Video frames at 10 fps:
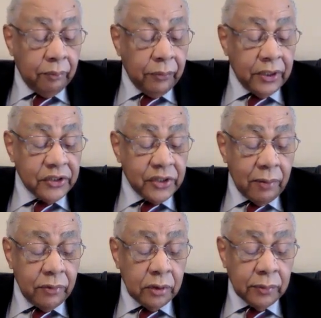But the
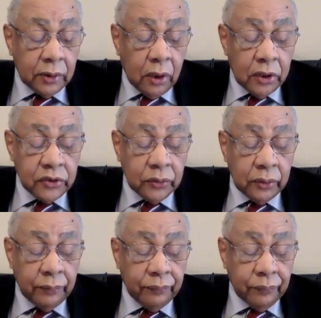same Newman
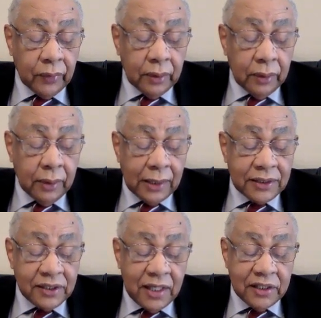also
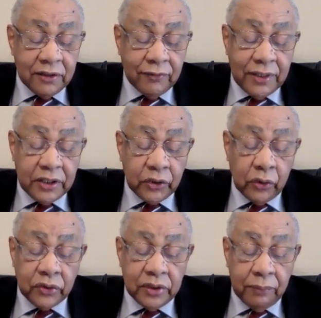extensively
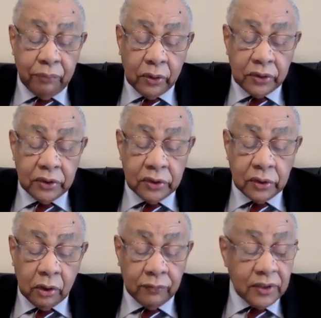shows the importance
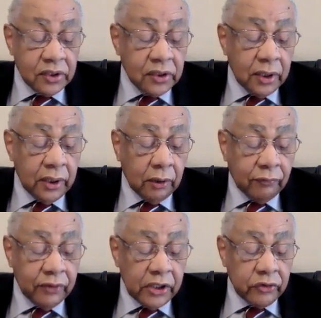of the study
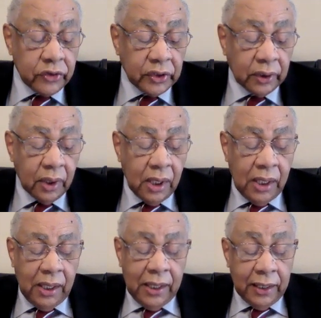of literature
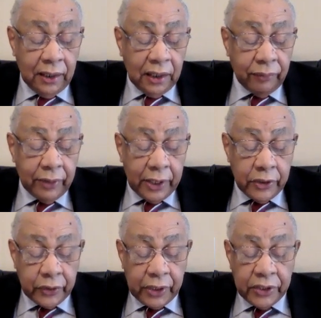in a liberal
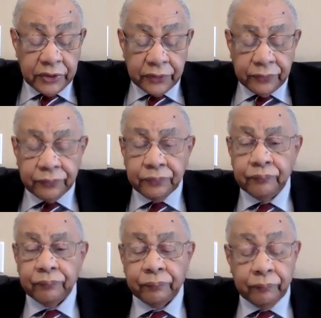education.
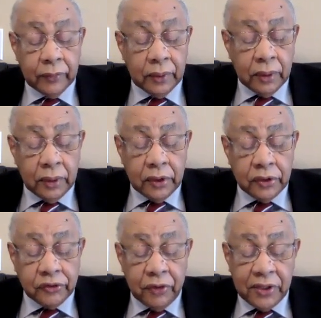
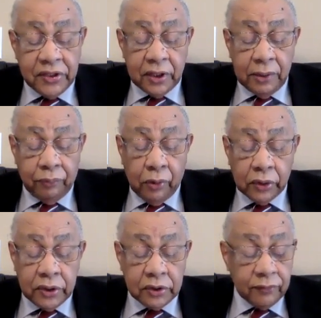Stressing the
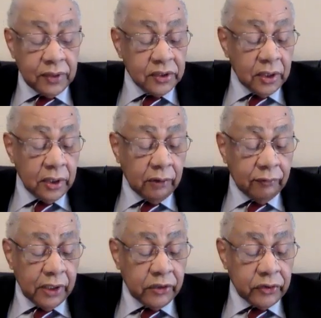importance of the study of
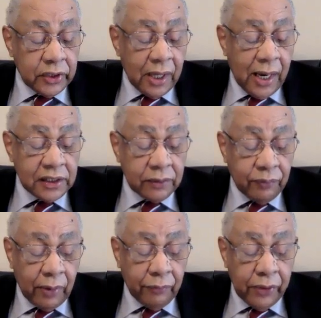literature as a
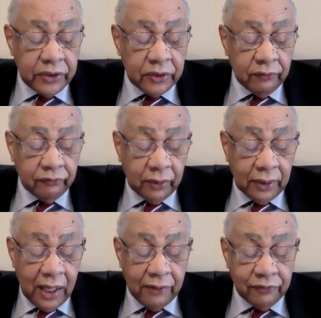preparation for
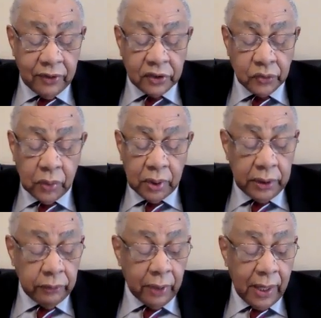life in this world,
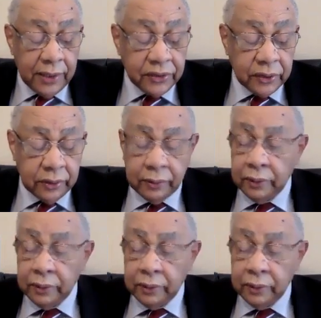he writes,